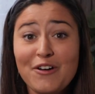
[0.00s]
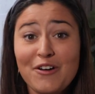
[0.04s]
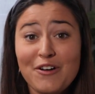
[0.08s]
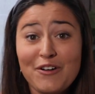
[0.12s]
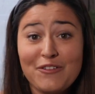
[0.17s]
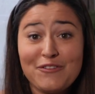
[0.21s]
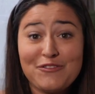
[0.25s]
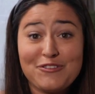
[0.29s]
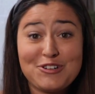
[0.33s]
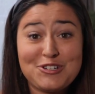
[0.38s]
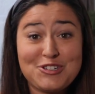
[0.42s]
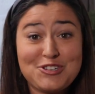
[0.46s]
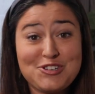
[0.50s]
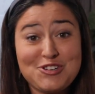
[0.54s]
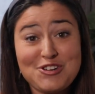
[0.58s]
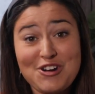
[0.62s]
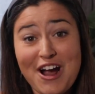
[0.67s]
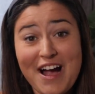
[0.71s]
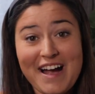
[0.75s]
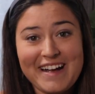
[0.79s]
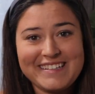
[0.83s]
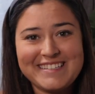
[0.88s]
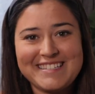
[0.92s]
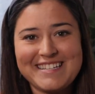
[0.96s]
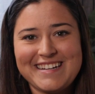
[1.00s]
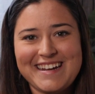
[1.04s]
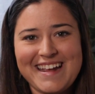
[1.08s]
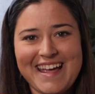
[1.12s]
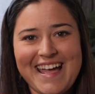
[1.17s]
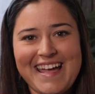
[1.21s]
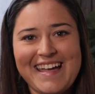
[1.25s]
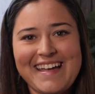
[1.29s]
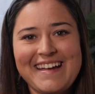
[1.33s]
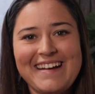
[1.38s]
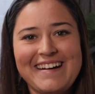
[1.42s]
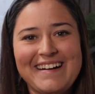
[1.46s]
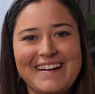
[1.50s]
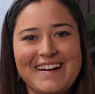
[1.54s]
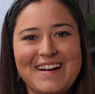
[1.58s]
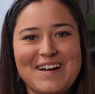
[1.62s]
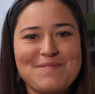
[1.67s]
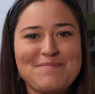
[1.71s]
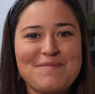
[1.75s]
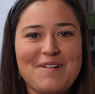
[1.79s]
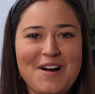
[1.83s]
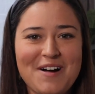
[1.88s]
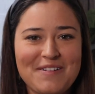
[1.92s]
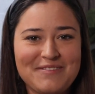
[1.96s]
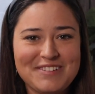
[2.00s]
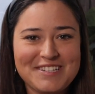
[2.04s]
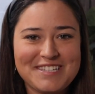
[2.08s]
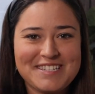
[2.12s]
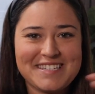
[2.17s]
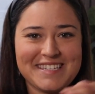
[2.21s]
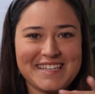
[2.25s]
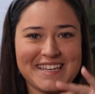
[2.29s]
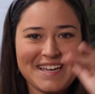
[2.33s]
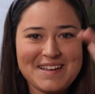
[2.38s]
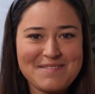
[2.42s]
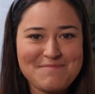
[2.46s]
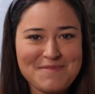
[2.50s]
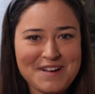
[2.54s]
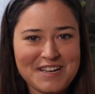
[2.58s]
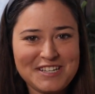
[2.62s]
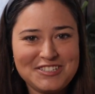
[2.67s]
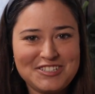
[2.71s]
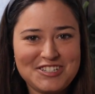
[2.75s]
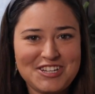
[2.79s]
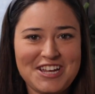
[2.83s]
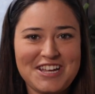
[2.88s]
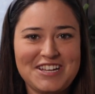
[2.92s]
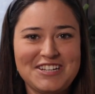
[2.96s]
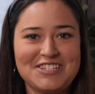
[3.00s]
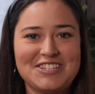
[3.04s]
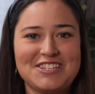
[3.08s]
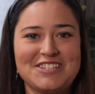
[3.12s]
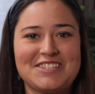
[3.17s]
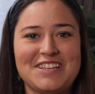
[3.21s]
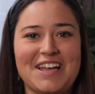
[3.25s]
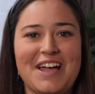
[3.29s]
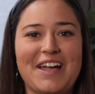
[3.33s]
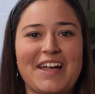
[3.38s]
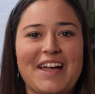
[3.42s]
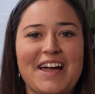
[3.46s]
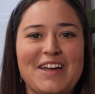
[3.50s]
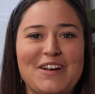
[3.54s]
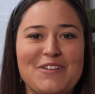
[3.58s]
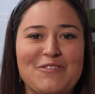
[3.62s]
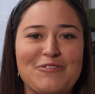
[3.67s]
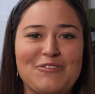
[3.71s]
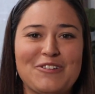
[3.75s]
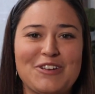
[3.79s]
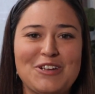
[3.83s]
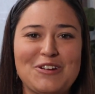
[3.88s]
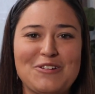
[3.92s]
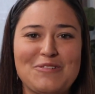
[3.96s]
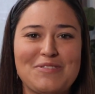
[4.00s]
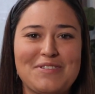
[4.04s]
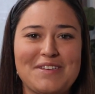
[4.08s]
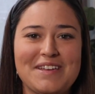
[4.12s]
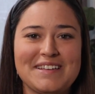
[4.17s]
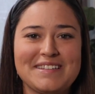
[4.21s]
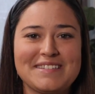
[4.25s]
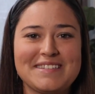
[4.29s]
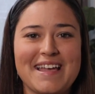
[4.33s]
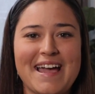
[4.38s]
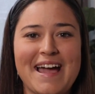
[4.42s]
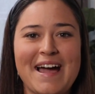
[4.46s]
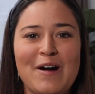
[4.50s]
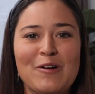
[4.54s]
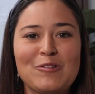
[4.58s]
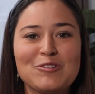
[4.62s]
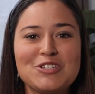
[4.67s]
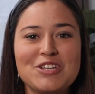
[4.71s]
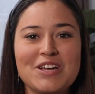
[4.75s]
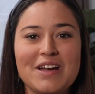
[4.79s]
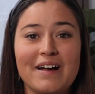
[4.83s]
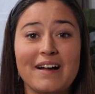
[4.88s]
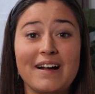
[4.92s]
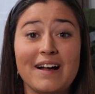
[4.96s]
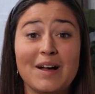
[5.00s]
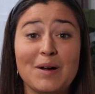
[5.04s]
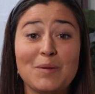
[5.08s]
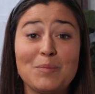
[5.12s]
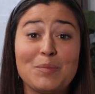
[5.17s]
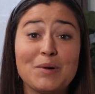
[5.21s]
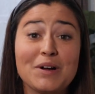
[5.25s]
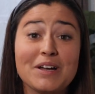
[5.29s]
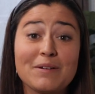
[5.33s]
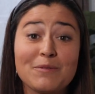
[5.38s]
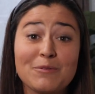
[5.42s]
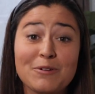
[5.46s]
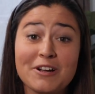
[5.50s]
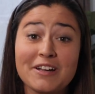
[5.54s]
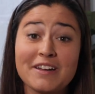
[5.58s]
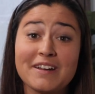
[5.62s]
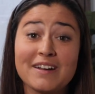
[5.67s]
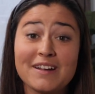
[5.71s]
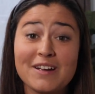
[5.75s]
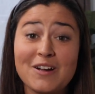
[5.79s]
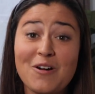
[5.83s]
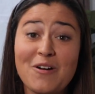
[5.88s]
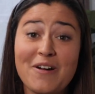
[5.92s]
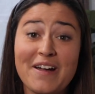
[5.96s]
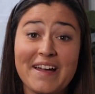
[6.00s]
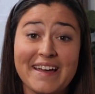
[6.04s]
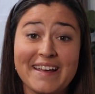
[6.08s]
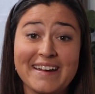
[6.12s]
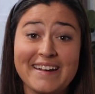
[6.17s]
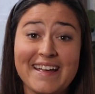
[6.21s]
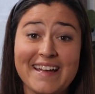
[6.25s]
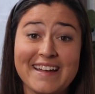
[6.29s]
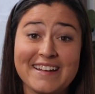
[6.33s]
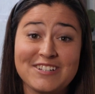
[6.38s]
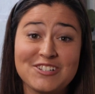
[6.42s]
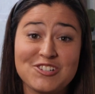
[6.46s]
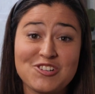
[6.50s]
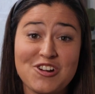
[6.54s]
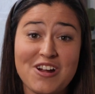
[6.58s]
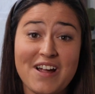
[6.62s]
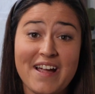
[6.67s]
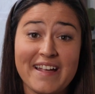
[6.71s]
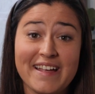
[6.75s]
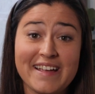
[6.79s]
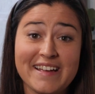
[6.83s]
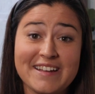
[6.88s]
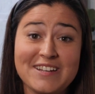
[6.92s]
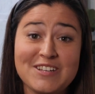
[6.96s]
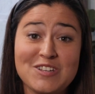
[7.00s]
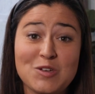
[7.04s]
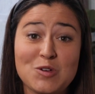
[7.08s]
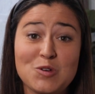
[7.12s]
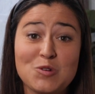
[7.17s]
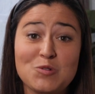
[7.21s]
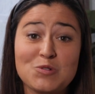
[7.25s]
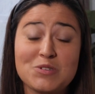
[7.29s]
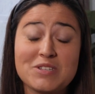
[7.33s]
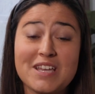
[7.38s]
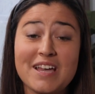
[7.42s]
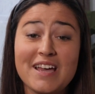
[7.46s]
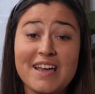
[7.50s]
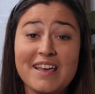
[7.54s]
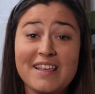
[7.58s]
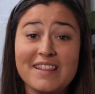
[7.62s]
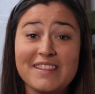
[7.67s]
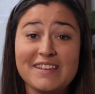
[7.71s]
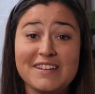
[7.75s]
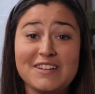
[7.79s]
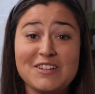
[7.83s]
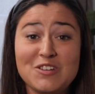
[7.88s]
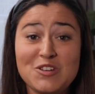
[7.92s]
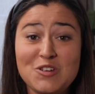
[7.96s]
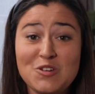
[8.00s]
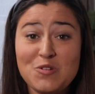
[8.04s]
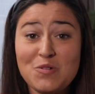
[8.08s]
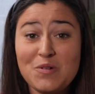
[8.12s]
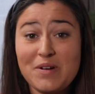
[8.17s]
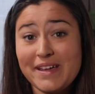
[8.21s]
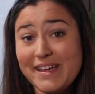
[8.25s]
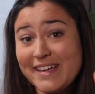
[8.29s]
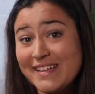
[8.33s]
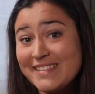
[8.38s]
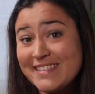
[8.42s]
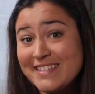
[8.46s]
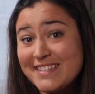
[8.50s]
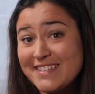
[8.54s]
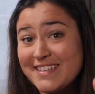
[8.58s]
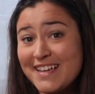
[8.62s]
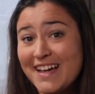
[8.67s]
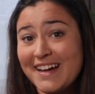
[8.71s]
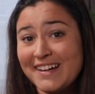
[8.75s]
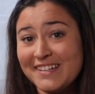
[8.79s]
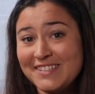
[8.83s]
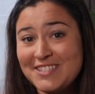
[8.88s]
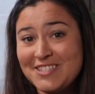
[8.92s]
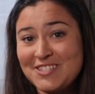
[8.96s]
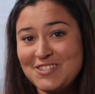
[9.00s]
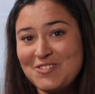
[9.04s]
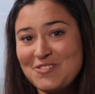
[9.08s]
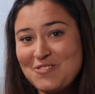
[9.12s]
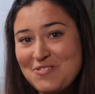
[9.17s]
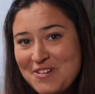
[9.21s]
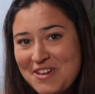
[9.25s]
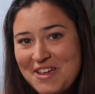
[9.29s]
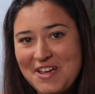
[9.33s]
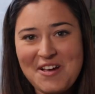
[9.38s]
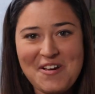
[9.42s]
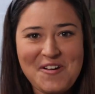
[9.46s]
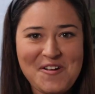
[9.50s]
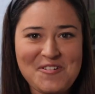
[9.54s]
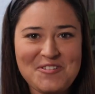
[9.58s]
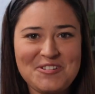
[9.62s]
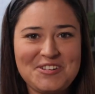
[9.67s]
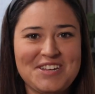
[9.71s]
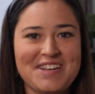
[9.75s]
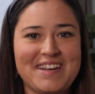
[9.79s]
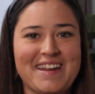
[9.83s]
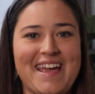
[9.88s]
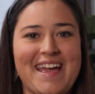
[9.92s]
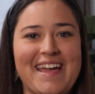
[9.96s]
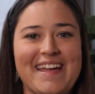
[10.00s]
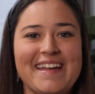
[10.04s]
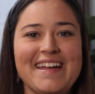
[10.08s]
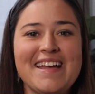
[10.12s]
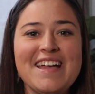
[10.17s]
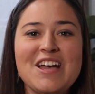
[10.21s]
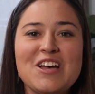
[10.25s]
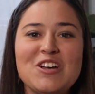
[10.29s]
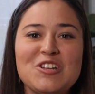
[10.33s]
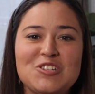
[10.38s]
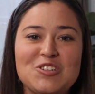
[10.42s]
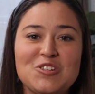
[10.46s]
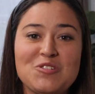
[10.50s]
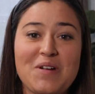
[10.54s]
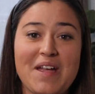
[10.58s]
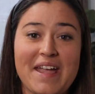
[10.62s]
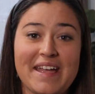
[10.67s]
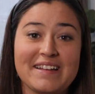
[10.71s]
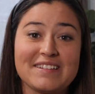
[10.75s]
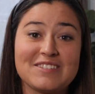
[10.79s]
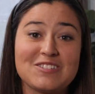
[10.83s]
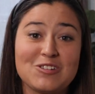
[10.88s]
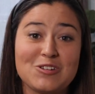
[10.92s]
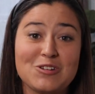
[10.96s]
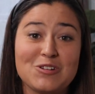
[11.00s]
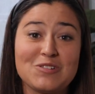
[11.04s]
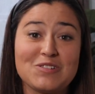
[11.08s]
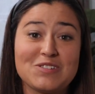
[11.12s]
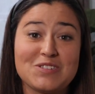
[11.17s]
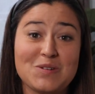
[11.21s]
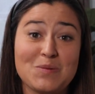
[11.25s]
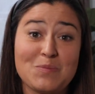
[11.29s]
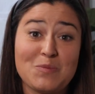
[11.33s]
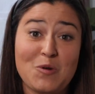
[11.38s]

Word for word: first try today. Um, obviously it might change as I kind of figure things out, uh, but we're gonna go ahead and try and use the new inside studio today to answer some